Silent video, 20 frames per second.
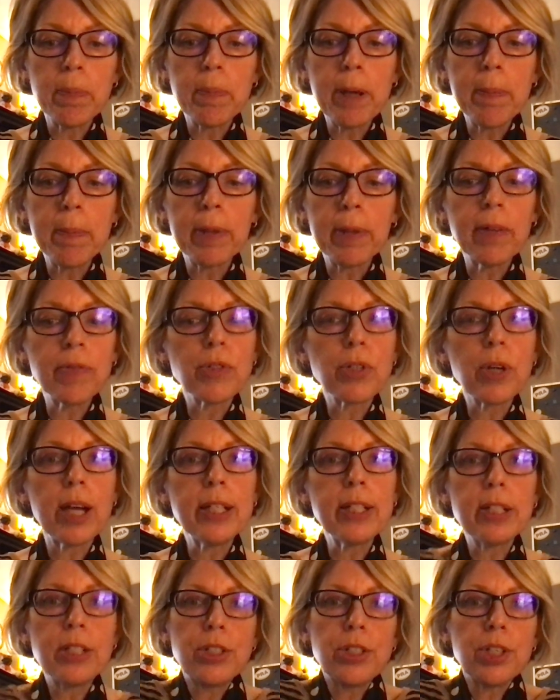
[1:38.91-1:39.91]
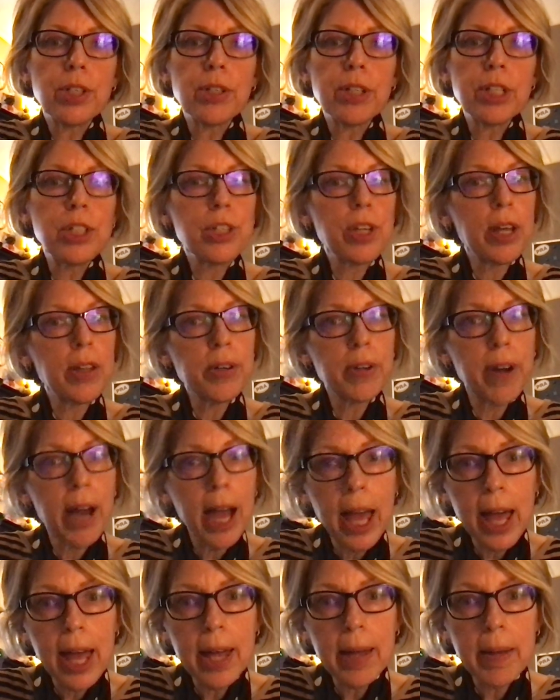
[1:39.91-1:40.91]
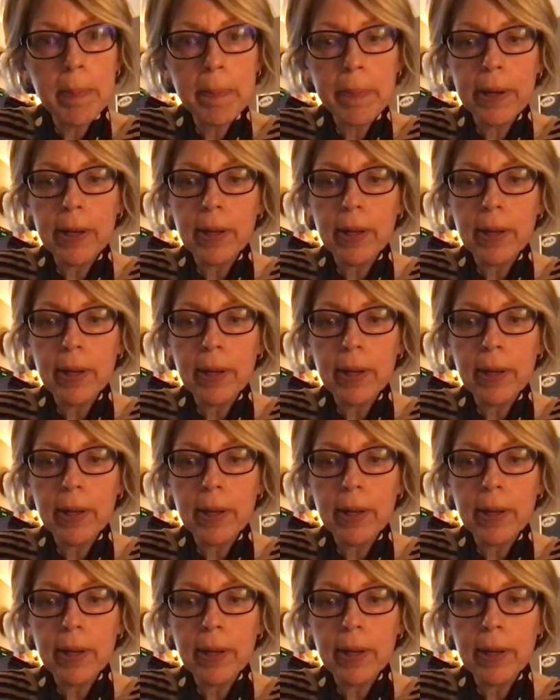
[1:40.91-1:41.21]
people have tried to cheer each other up.